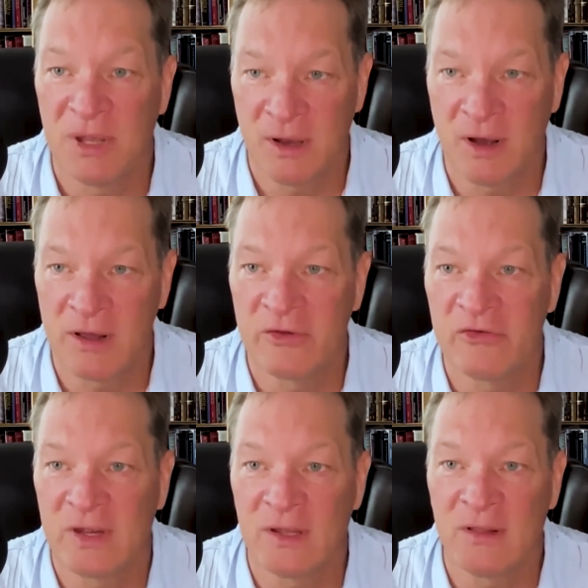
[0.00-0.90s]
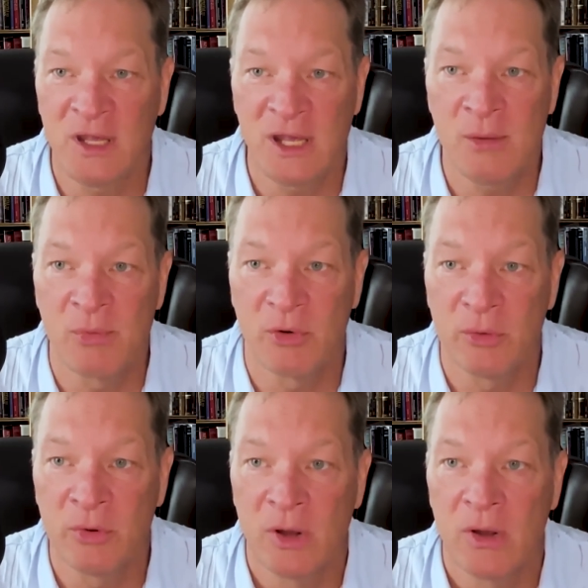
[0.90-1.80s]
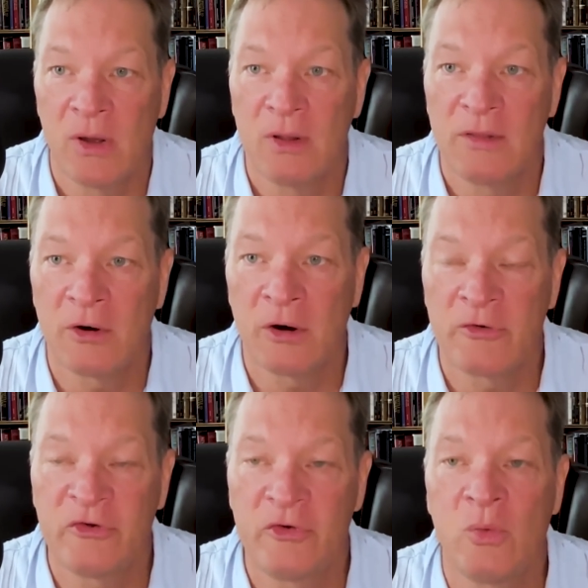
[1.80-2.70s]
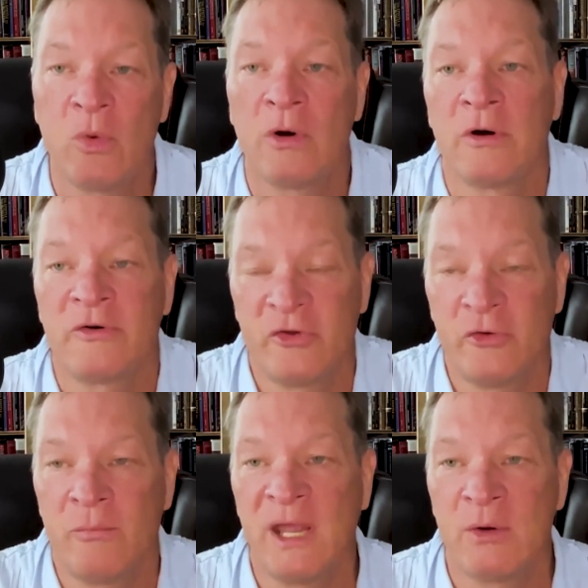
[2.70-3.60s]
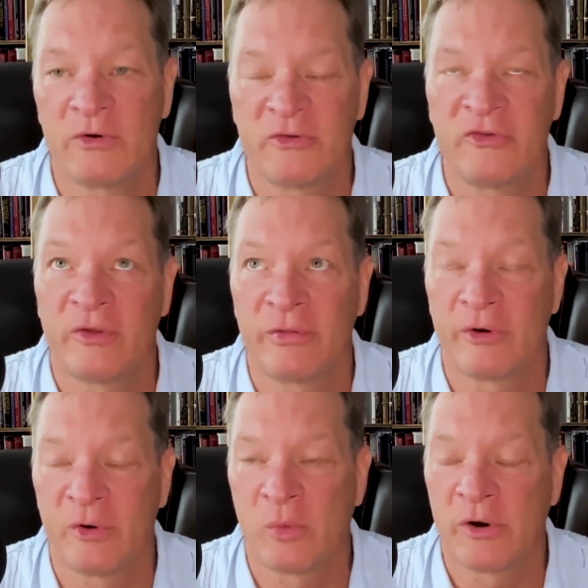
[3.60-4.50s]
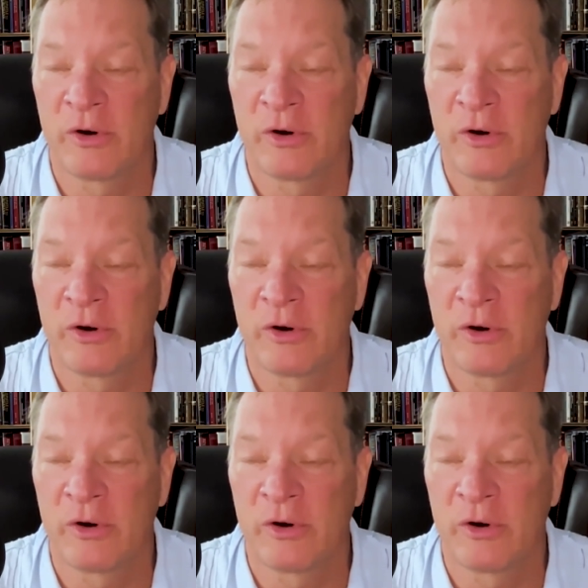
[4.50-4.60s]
Because in the Hebrew, there are two main words. There's a third word.